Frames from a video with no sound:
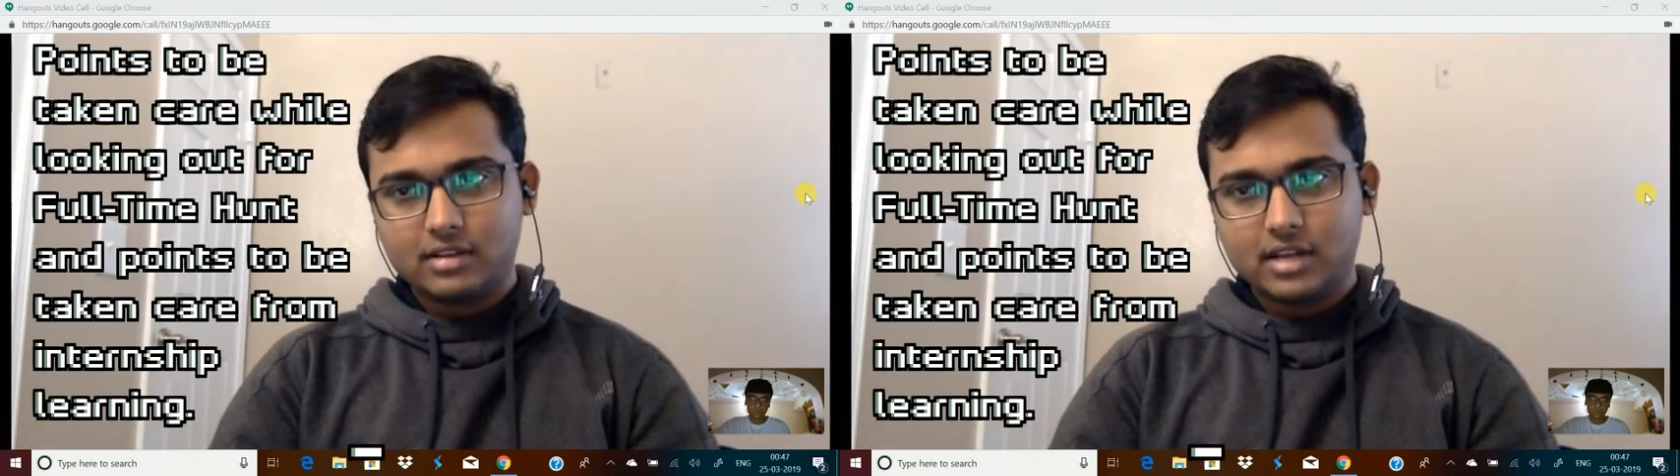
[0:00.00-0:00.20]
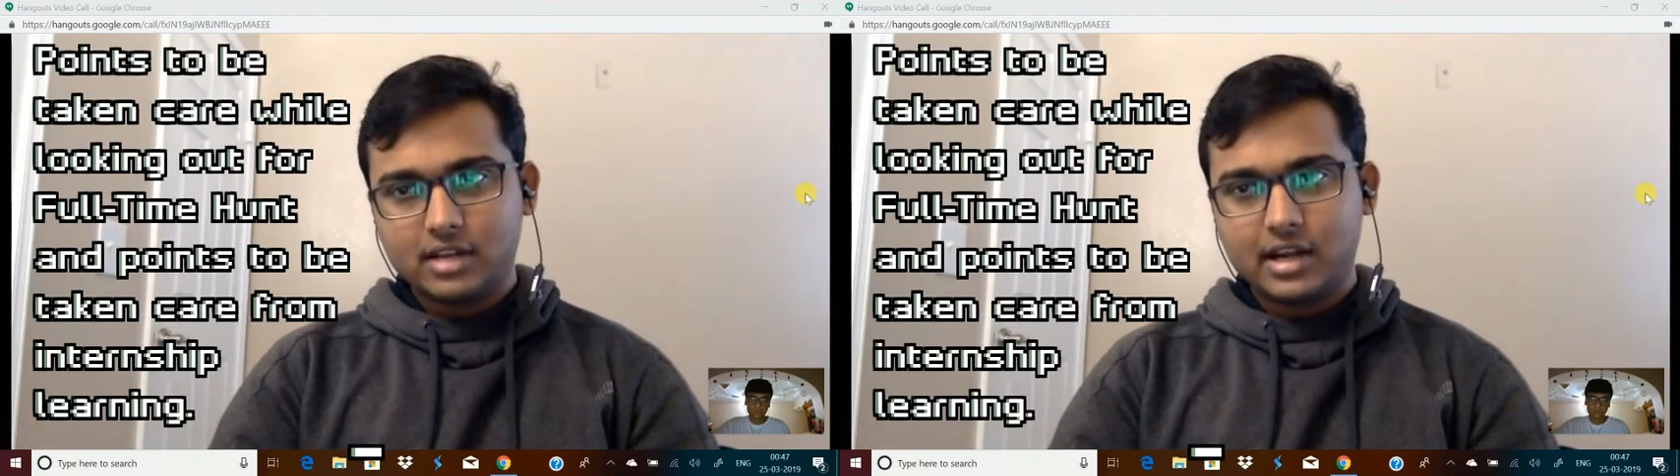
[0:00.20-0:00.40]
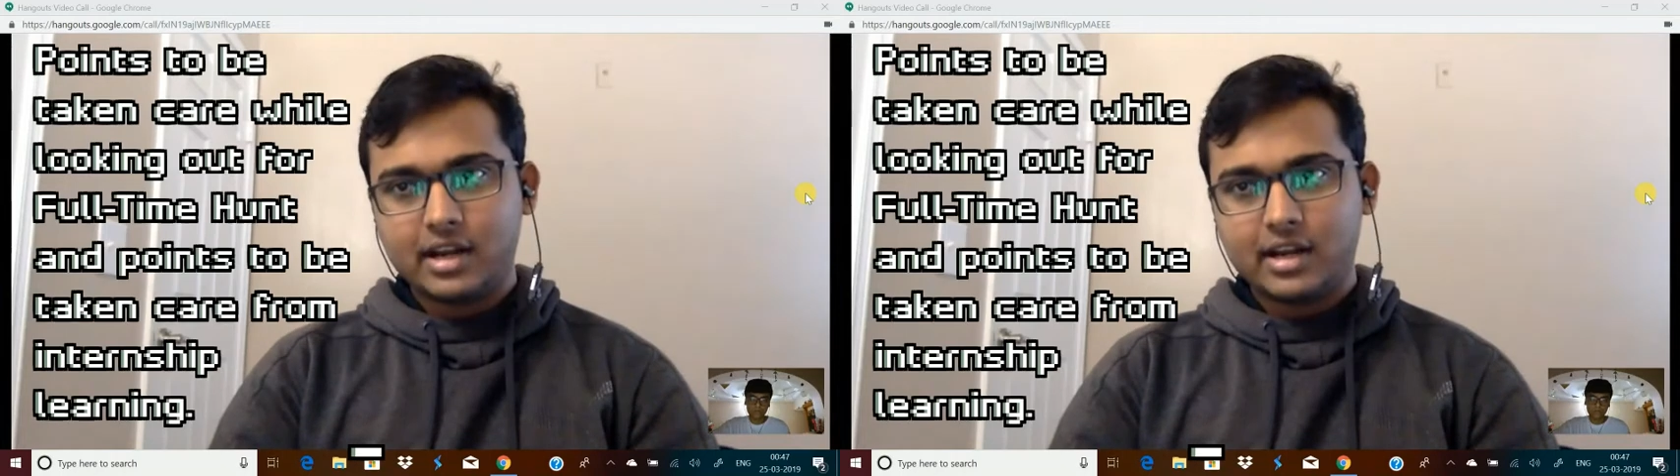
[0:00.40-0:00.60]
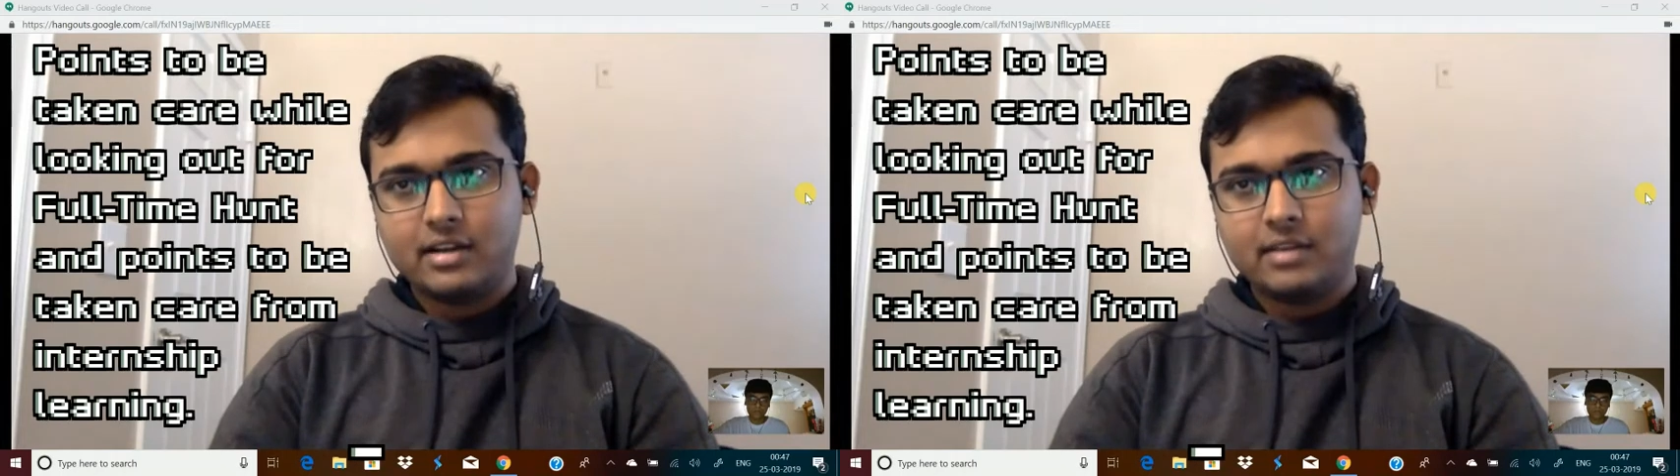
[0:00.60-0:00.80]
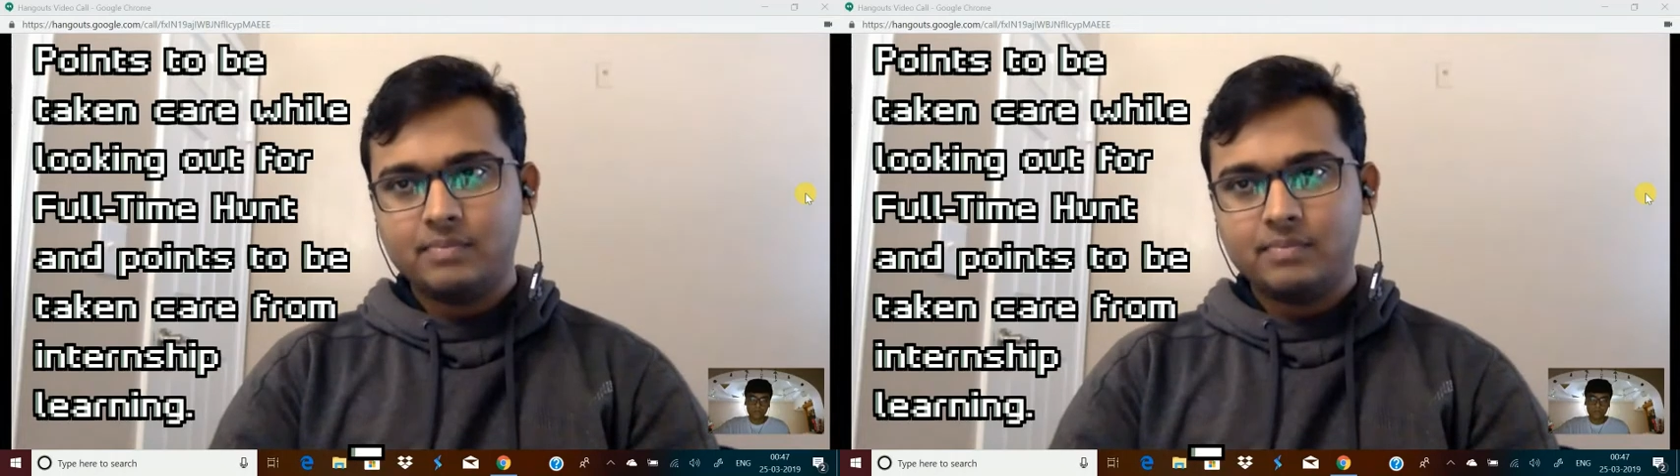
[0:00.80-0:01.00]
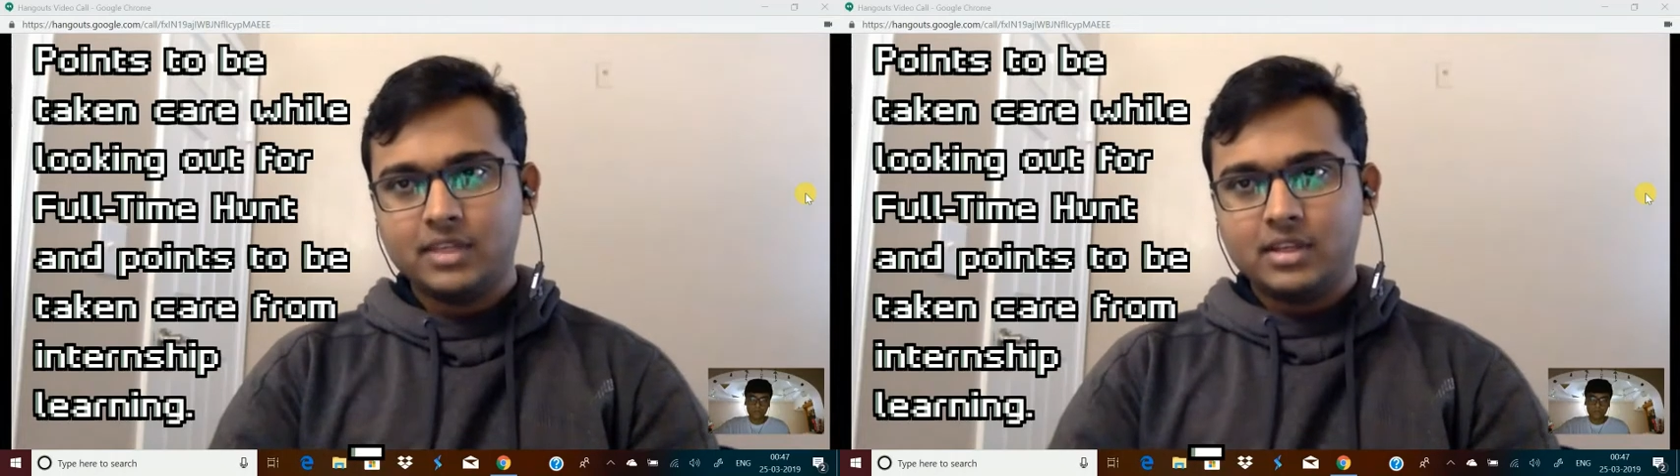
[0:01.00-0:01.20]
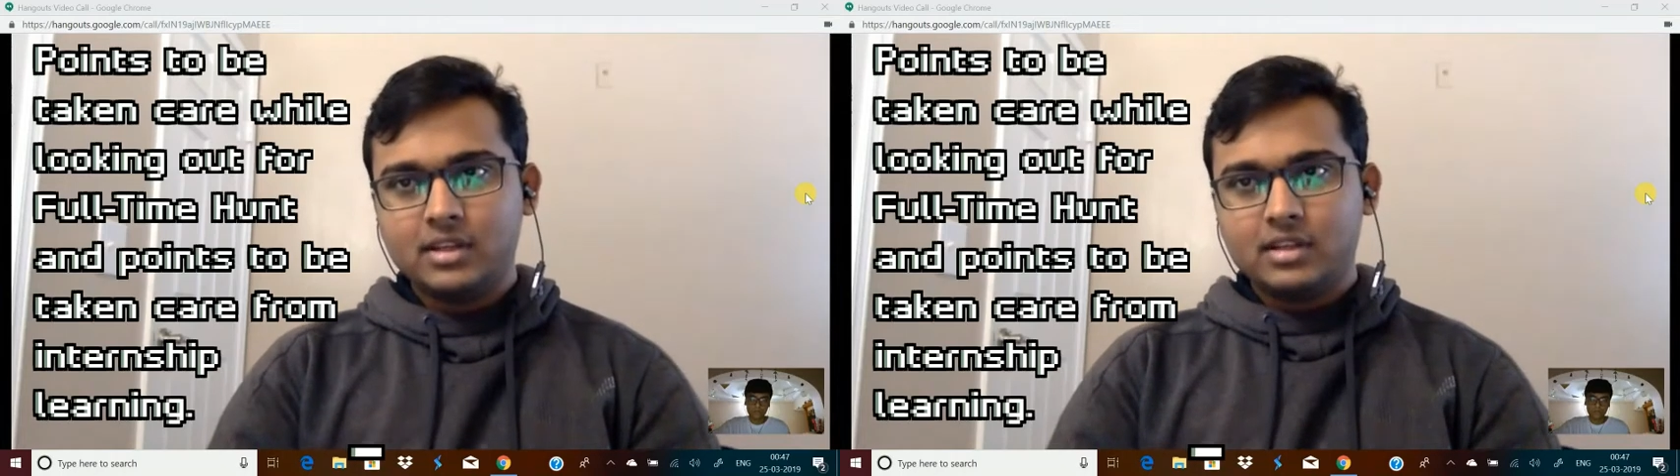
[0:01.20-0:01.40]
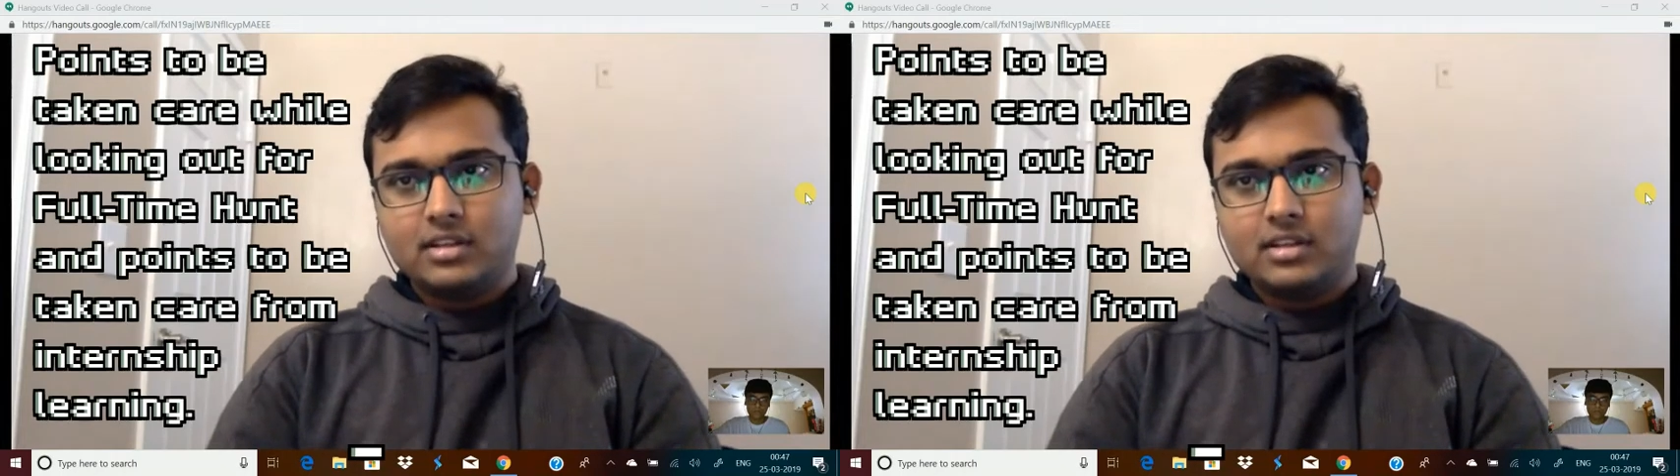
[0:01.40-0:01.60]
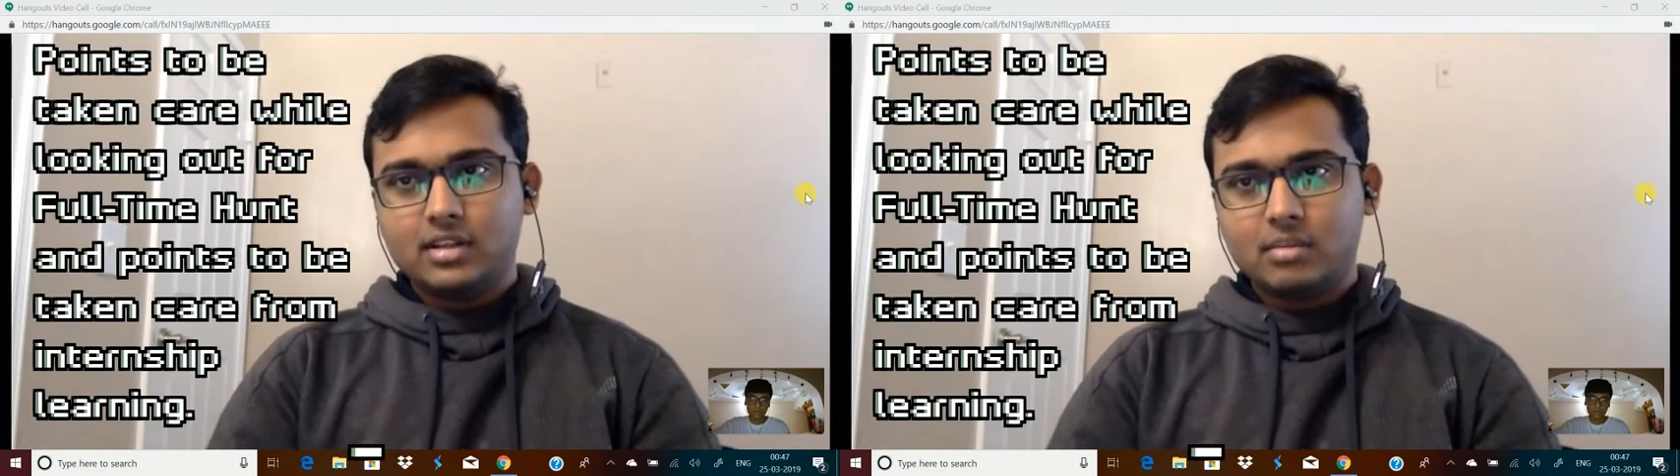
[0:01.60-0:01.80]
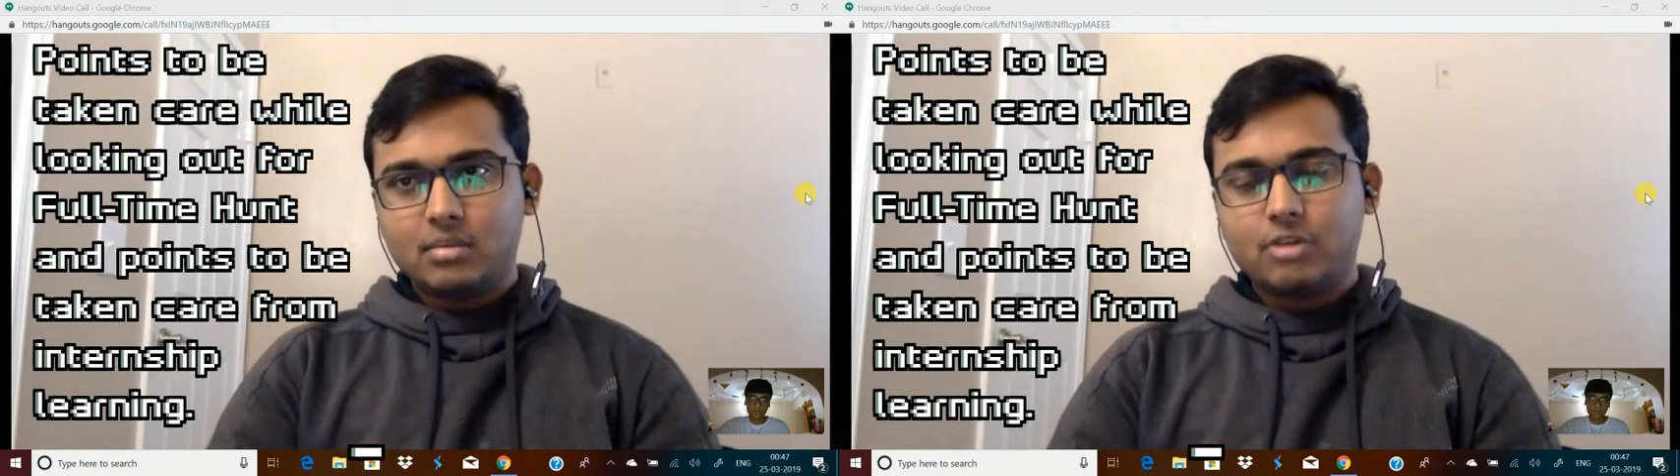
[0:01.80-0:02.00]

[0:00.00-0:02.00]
And the number of